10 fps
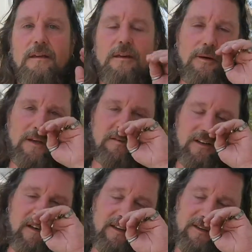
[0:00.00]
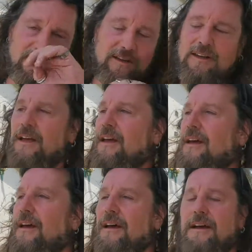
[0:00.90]
Yo, Adrian, how you doing?
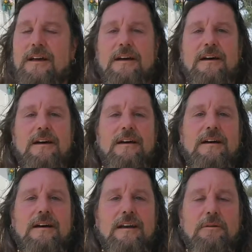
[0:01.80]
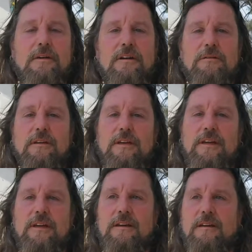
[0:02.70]
Uh, hey, we're at a really
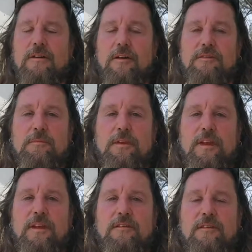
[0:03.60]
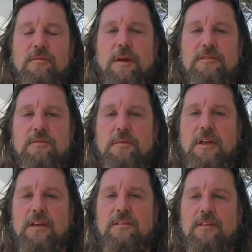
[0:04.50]
awesome place, a special
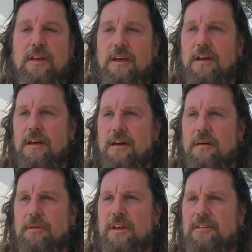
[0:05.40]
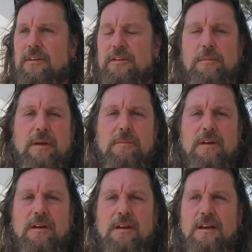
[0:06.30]
place, a place to
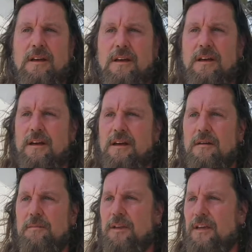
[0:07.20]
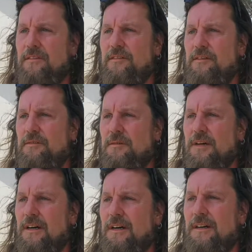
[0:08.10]
remember, a place to
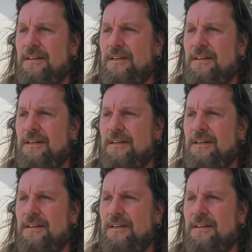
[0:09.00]
uh,